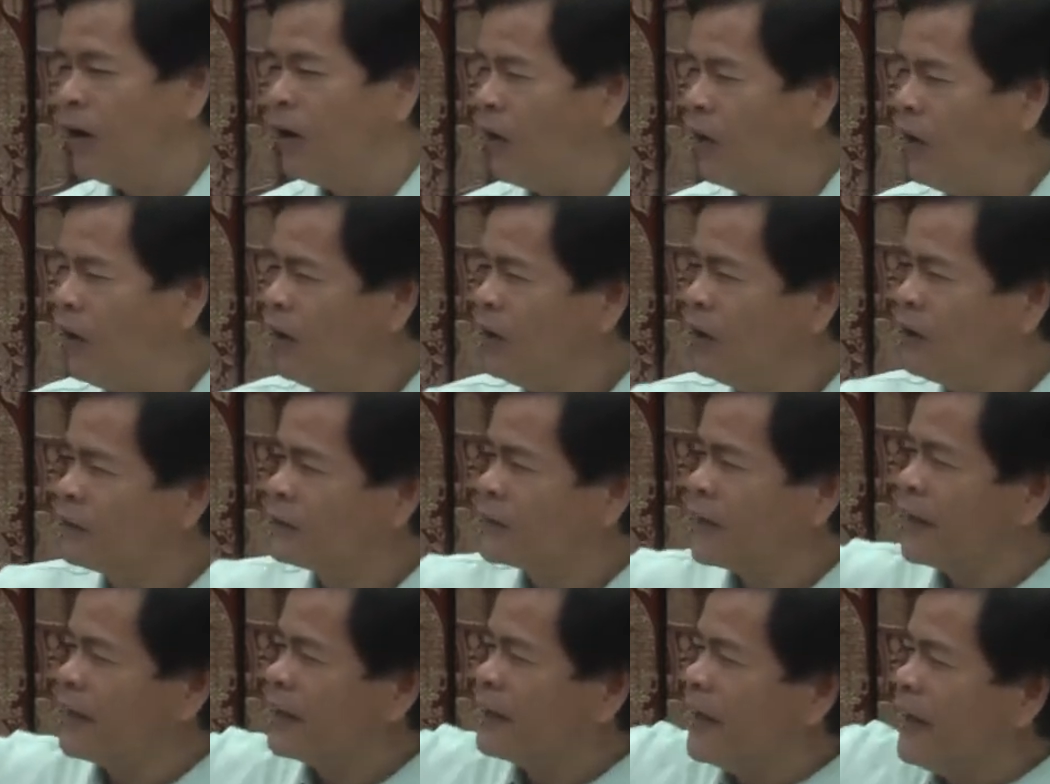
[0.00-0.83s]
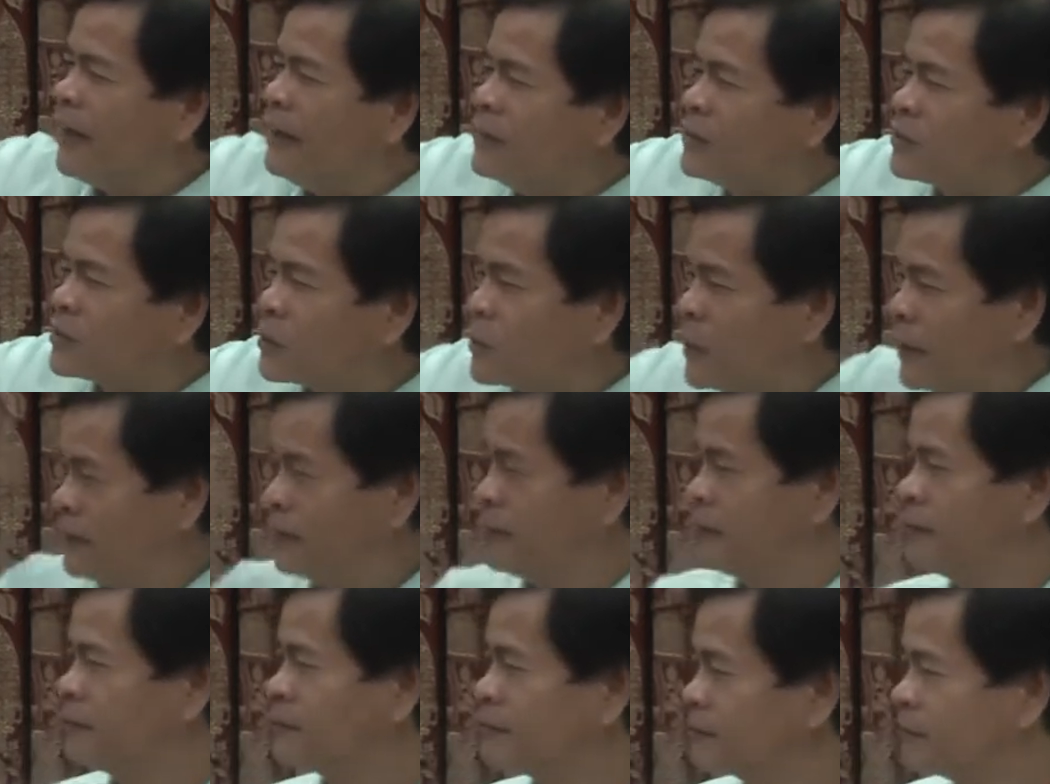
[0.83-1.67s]
All of the hatred,
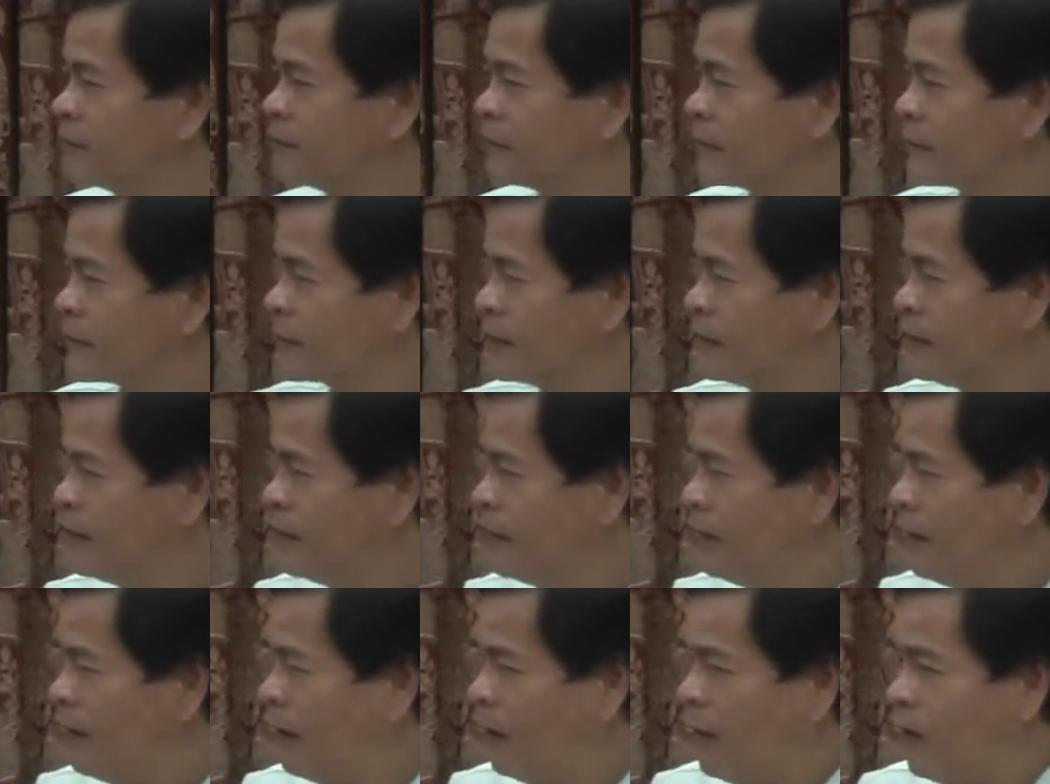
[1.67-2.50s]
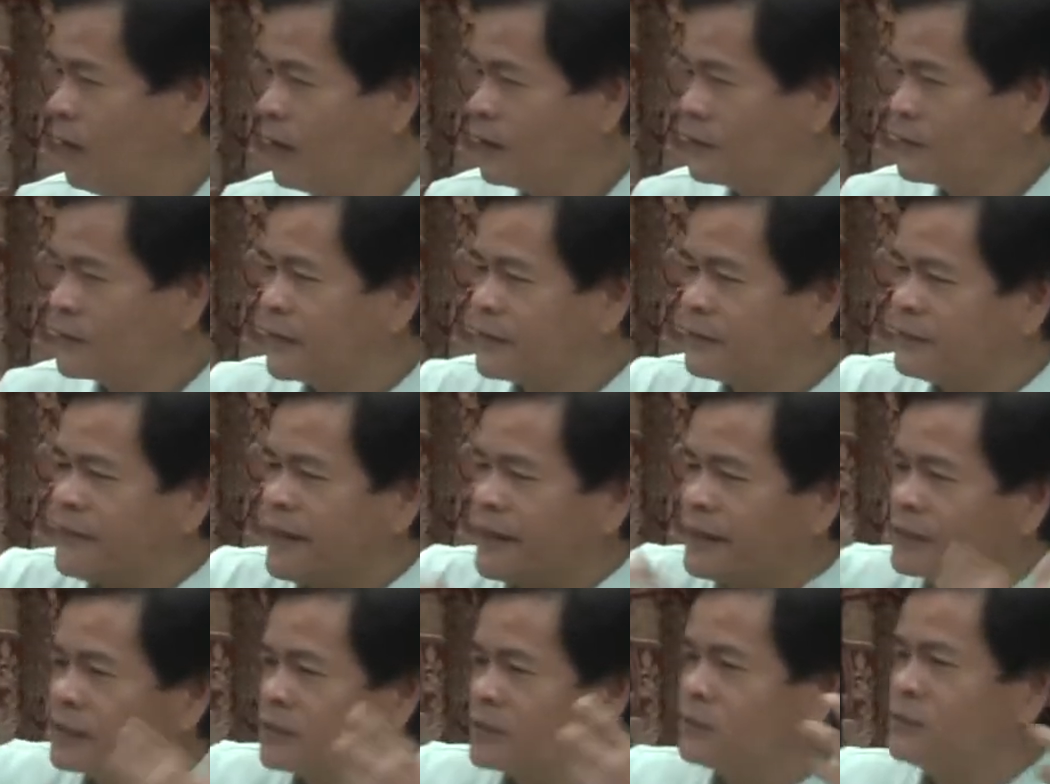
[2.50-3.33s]
all of the
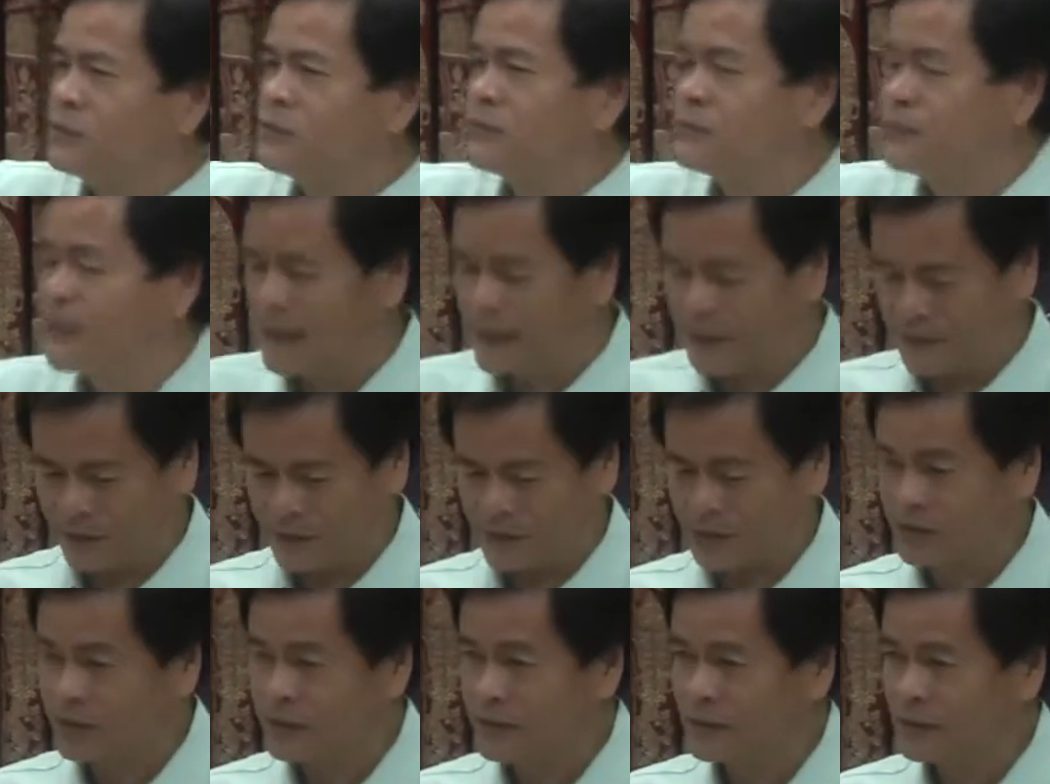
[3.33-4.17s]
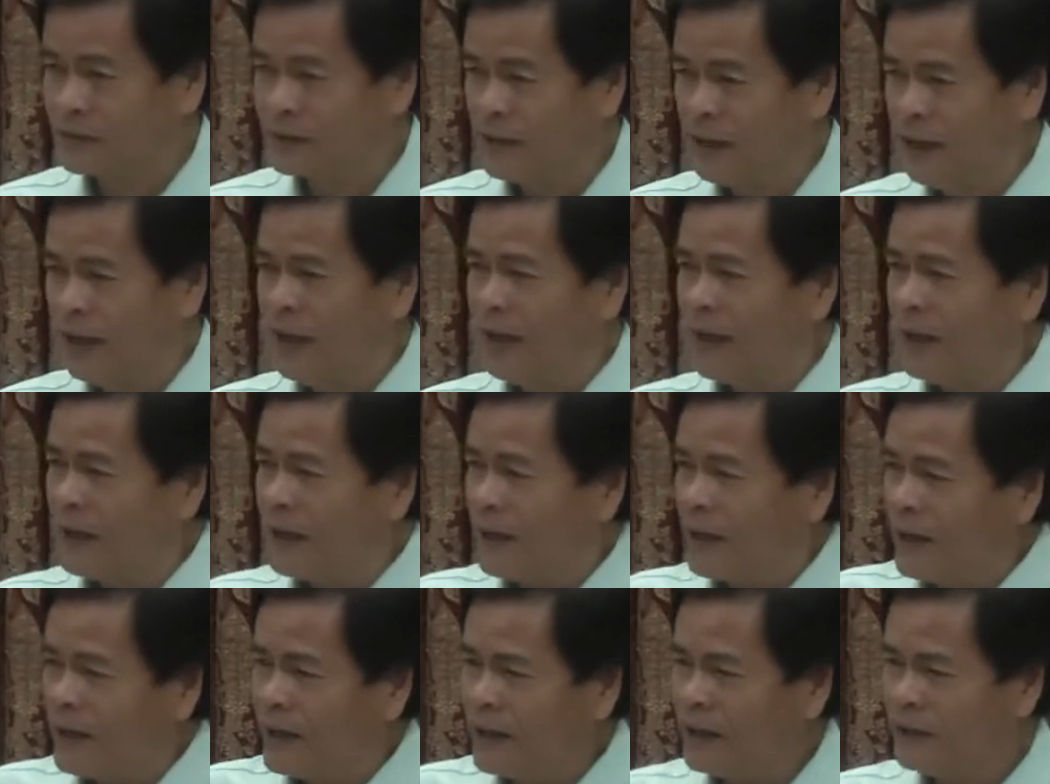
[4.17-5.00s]
negative feelings
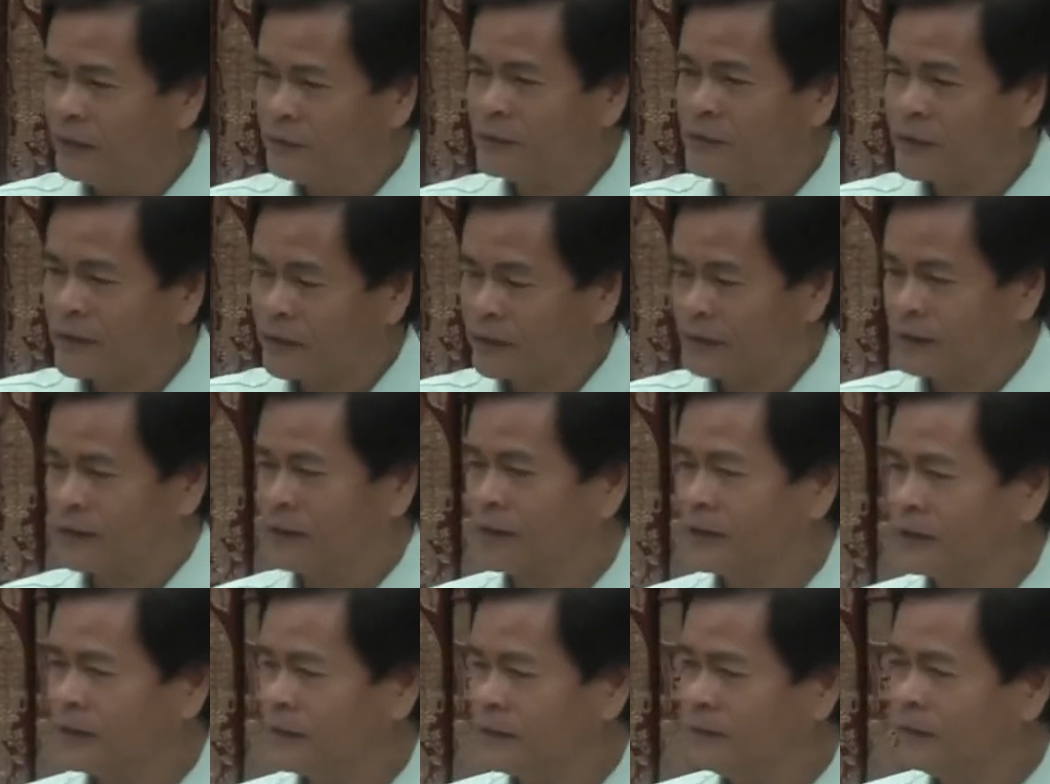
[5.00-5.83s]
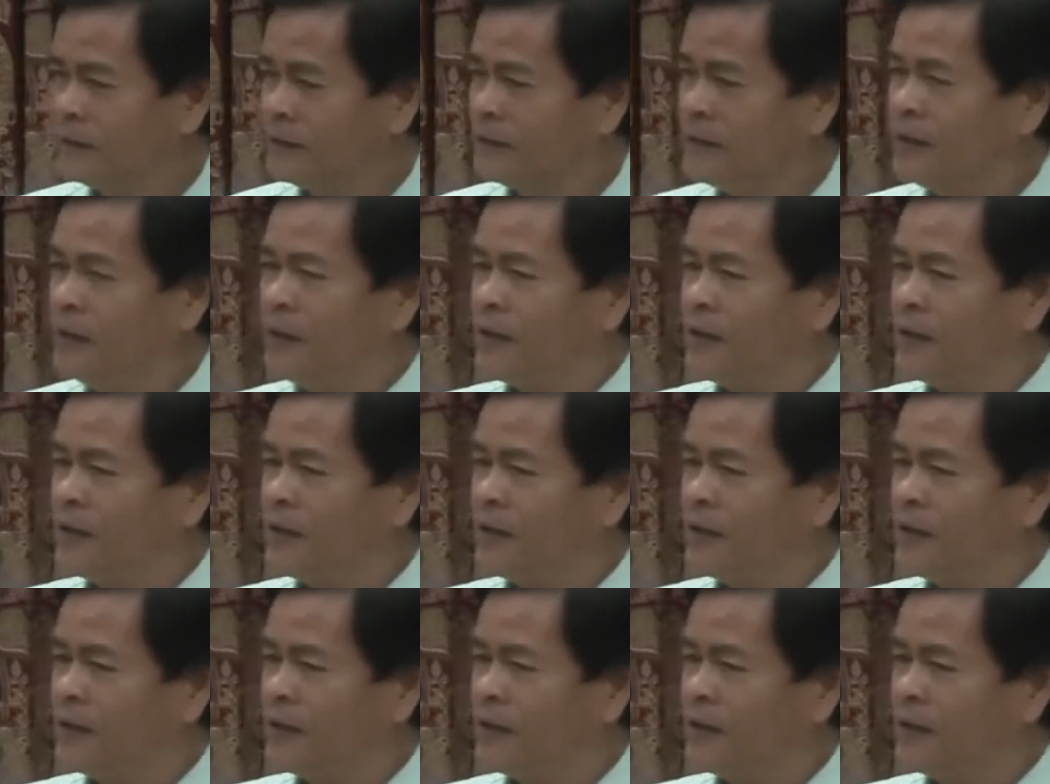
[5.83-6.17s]
everything,